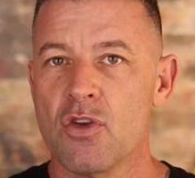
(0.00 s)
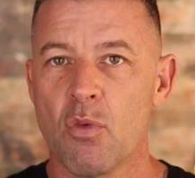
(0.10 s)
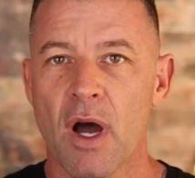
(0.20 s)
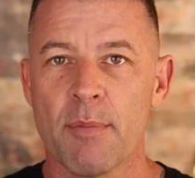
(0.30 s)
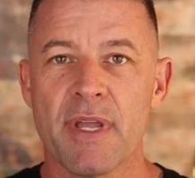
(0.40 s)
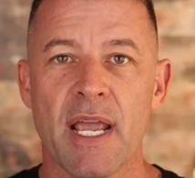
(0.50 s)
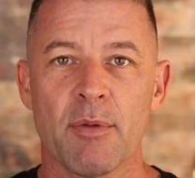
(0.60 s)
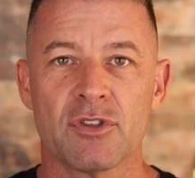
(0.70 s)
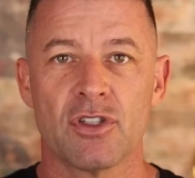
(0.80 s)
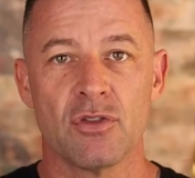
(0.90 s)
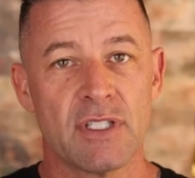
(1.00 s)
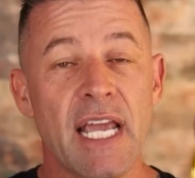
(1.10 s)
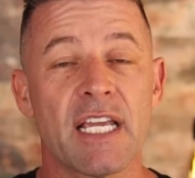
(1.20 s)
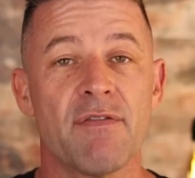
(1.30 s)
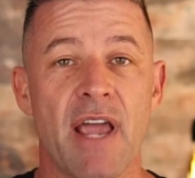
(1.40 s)
You want to be able to
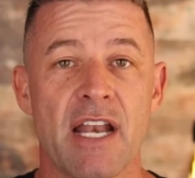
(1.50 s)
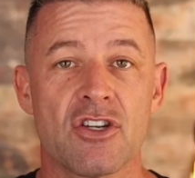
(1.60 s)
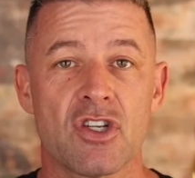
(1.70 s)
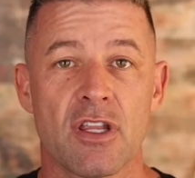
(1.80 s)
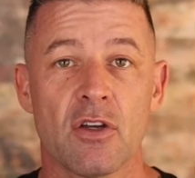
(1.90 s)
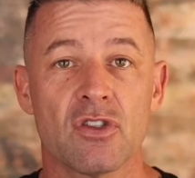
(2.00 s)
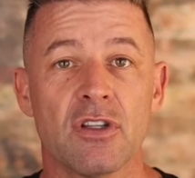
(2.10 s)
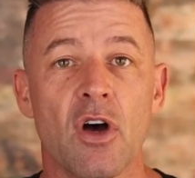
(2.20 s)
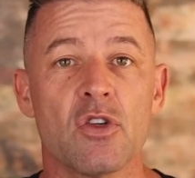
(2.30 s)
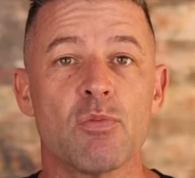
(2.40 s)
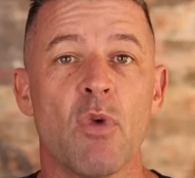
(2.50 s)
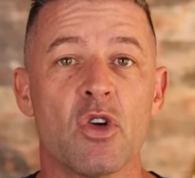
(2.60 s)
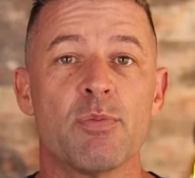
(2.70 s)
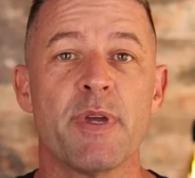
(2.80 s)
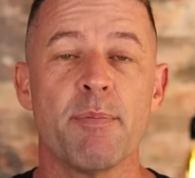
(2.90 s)
take advantage of those lows.
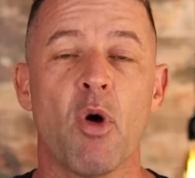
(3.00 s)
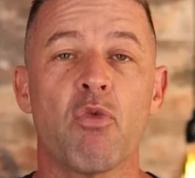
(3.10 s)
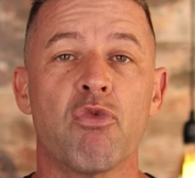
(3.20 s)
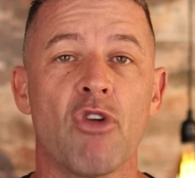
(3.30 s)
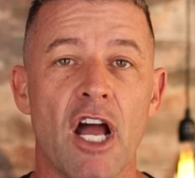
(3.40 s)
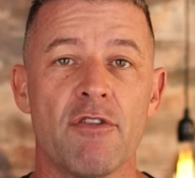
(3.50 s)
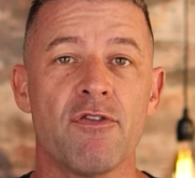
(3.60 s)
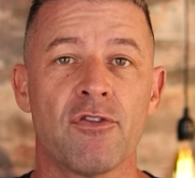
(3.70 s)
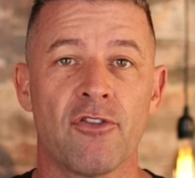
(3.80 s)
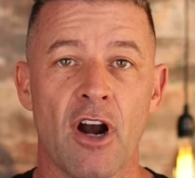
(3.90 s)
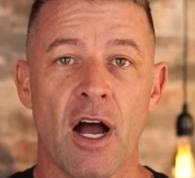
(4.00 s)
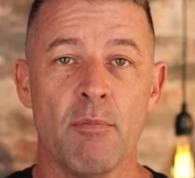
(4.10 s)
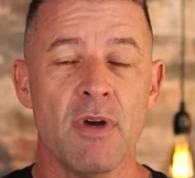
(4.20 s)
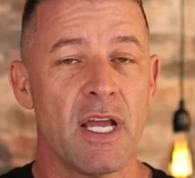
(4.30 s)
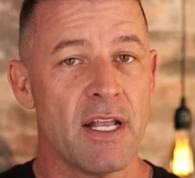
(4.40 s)
Most people run
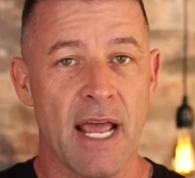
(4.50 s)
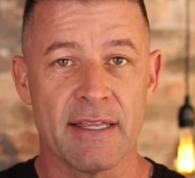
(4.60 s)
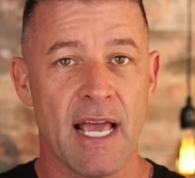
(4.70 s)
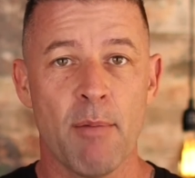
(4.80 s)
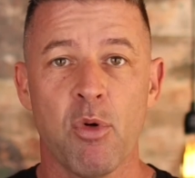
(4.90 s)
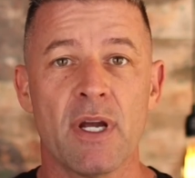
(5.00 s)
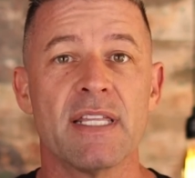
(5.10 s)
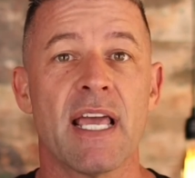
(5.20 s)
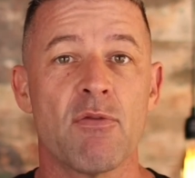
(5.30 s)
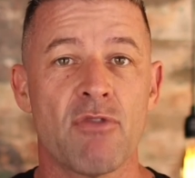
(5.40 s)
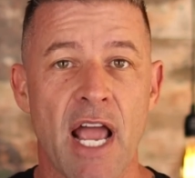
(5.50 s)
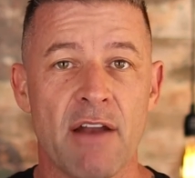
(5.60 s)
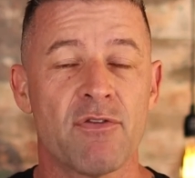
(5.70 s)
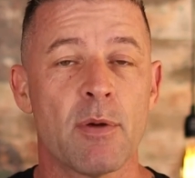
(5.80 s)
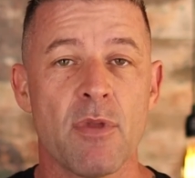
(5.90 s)
from, and at that point, they ran
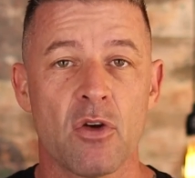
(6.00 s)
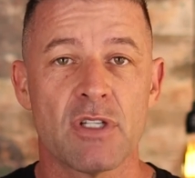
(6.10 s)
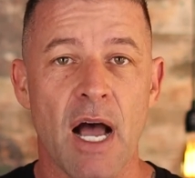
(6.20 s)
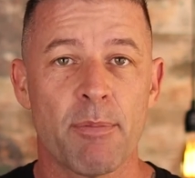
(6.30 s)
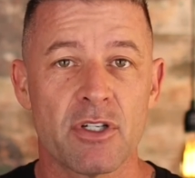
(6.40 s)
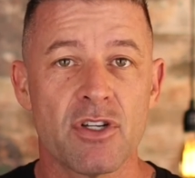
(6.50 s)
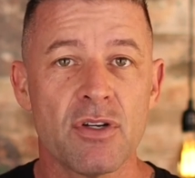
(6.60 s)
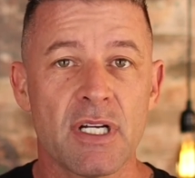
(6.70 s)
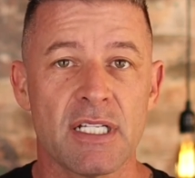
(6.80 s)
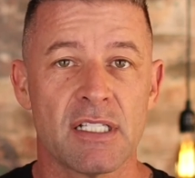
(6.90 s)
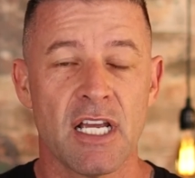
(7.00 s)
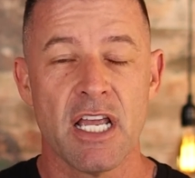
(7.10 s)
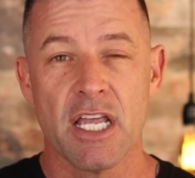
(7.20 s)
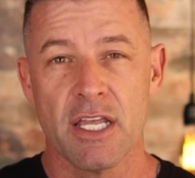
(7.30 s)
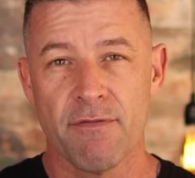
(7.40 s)
from those opportunities.
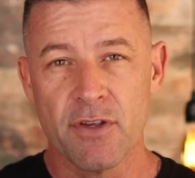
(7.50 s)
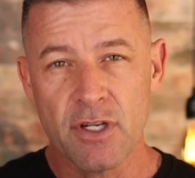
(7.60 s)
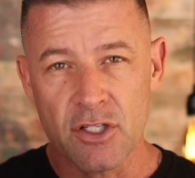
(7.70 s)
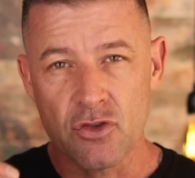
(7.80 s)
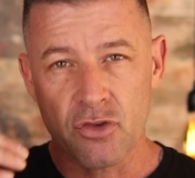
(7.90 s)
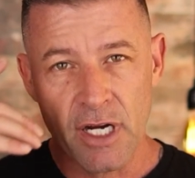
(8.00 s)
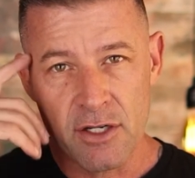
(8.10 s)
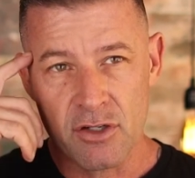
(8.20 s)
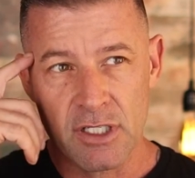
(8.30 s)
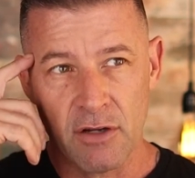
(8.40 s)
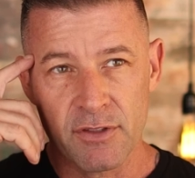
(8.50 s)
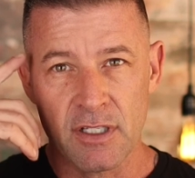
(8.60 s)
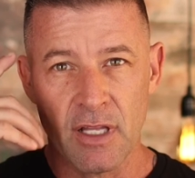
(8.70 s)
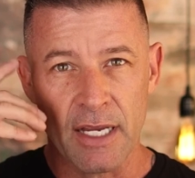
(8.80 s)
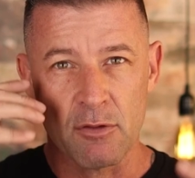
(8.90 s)
If you could train yourself to,
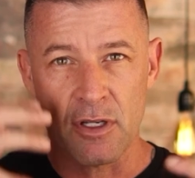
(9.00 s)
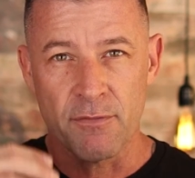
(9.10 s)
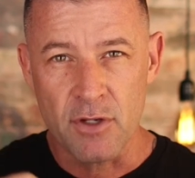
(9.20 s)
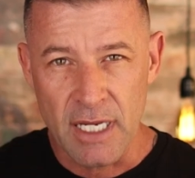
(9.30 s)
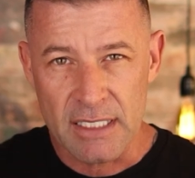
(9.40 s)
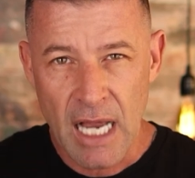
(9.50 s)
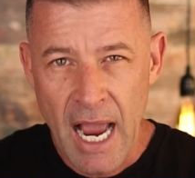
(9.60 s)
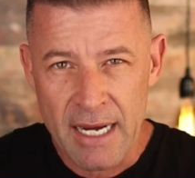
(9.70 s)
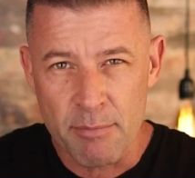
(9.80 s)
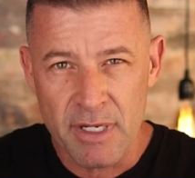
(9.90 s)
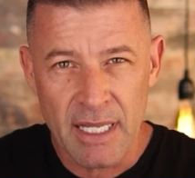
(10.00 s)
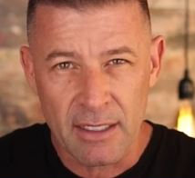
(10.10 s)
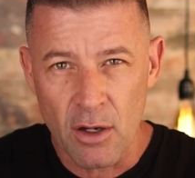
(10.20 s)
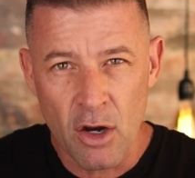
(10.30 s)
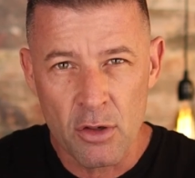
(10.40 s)
like, if you get tight and be
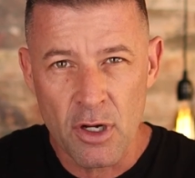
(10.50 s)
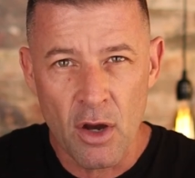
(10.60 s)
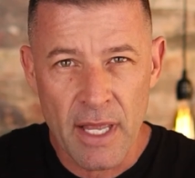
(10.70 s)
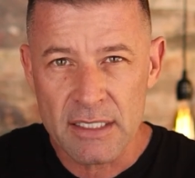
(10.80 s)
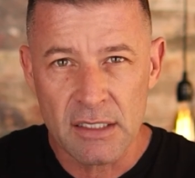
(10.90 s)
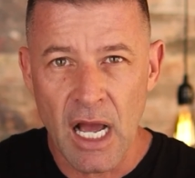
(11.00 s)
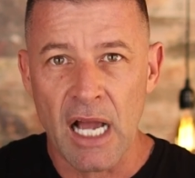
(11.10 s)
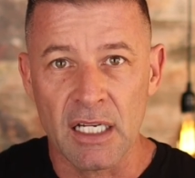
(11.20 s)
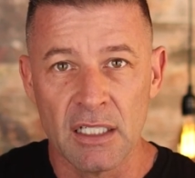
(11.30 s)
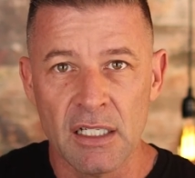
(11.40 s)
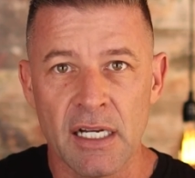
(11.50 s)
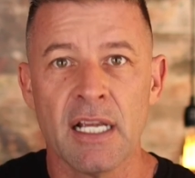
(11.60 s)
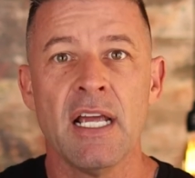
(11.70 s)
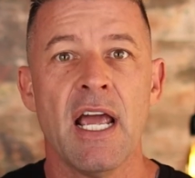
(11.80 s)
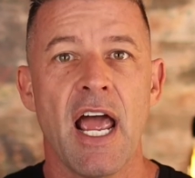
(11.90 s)
like, oh no, that's not good,
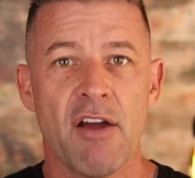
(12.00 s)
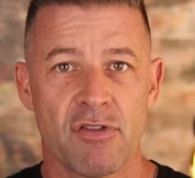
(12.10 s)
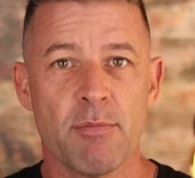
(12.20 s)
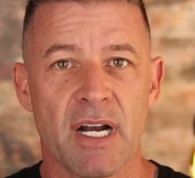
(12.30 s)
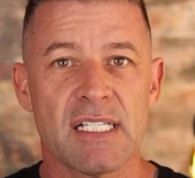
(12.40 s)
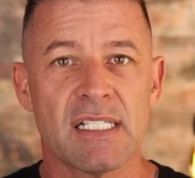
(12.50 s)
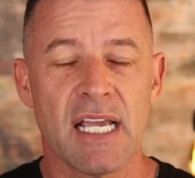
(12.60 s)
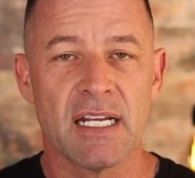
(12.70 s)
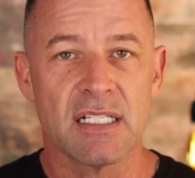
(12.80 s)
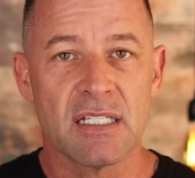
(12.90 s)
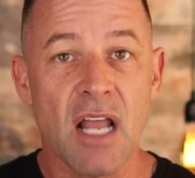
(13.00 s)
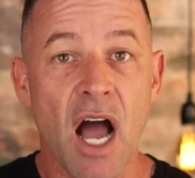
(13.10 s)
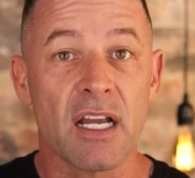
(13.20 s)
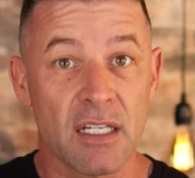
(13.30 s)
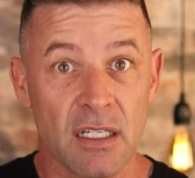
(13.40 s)
everybody's saying it's
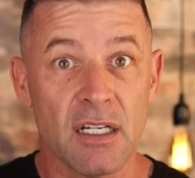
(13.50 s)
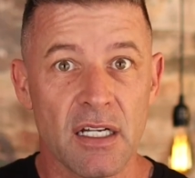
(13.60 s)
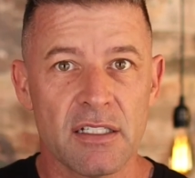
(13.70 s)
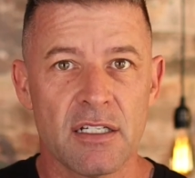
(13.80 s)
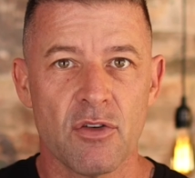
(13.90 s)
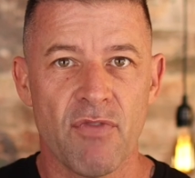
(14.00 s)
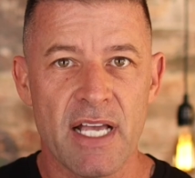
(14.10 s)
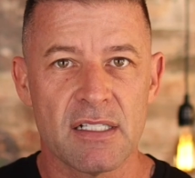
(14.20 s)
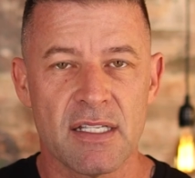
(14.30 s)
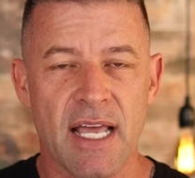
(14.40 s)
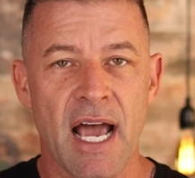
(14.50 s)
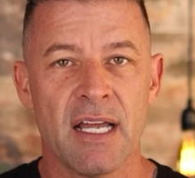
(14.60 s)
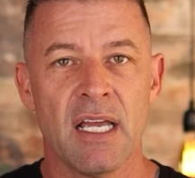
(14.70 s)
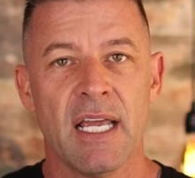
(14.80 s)
not good to invest in that.